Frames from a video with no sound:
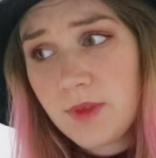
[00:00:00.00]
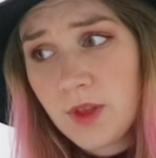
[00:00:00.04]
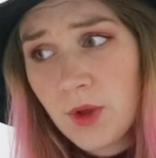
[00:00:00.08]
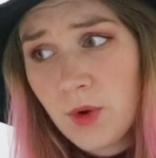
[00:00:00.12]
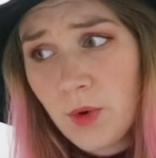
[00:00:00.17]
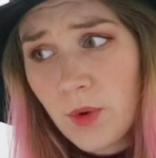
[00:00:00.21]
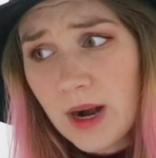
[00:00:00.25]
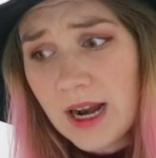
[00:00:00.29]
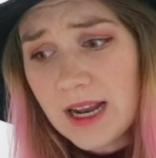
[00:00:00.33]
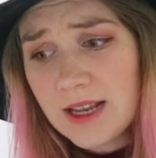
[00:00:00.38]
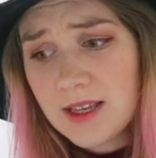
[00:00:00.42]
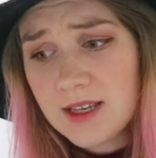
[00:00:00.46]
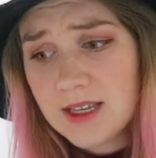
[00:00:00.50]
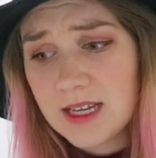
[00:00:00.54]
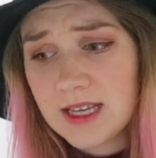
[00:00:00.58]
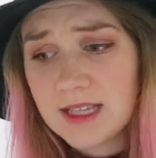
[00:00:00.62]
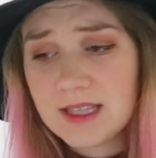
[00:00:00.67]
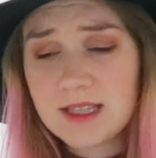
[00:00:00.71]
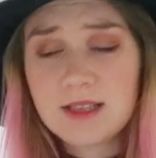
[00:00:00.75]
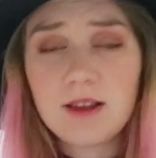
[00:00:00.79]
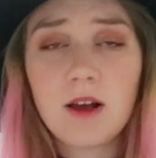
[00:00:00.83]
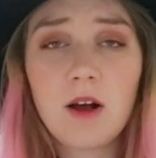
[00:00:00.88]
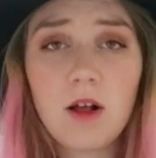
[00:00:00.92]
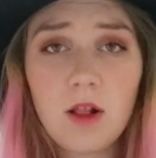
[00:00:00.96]
rent,
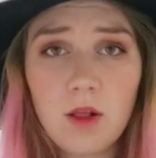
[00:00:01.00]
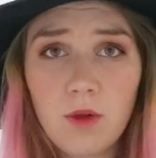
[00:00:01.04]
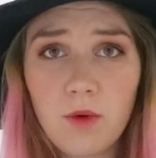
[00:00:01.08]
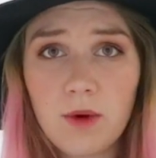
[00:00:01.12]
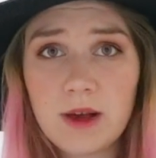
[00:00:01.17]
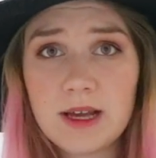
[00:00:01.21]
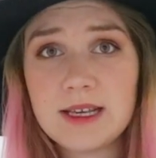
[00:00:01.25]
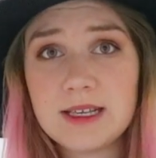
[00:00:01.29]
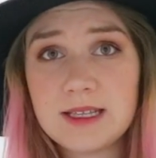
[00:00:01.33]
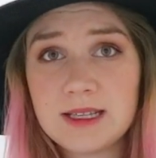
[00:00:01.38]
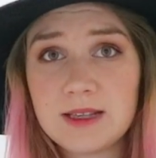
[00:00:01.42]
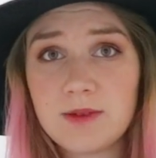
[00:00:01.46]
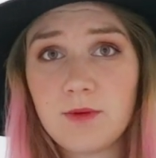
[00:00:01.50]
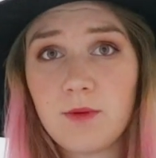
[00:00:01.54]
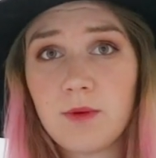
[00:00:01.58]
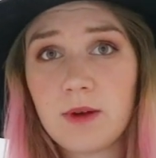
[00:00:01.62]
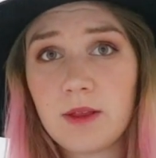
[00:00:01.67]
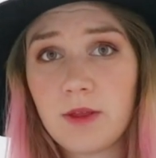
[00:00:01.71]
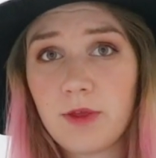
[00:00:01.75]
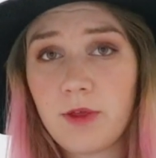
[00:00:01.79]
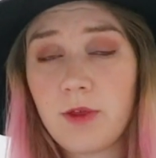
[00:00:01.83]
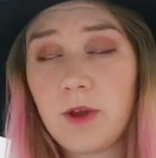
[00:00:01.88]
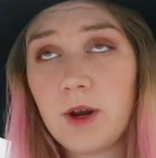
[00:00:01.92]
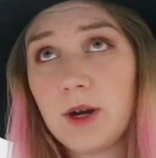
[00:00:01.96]
that's always
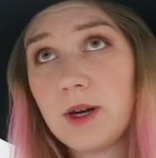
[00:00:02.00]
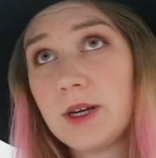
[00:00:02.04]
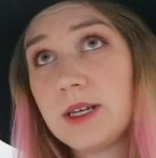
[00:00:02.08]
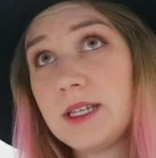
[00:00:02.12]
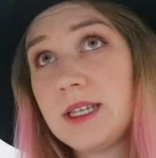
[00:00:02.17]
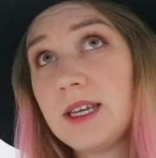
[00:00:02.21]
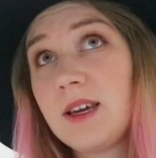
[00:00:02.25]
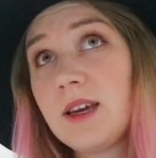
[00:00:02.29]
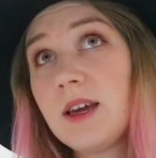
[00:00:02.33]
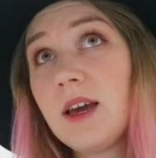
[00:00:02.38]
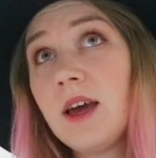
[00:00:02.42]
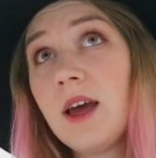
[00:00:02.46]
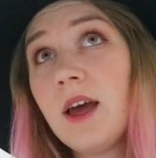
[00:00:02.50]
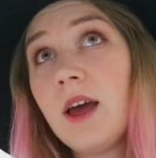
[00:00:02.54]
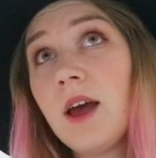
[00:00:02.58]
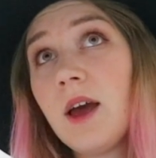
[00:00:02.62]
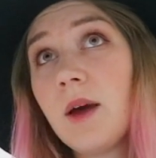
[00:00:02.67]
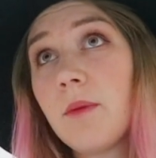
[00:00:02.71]
130,